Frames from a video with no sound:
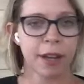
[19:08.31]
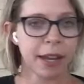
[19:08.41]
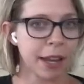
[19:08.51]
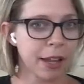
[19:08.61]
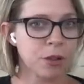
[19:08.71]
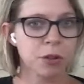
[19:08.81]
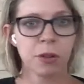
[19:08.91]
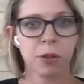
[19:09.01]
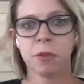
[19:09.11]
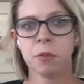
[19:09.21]

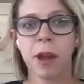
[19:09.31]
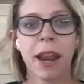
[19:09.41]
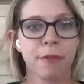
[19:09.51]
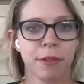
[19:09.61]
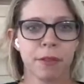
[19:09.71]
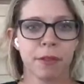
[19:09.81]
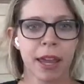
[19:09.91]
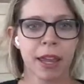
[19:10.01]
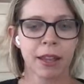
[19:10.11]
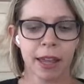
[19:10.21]
financial, whatever, right?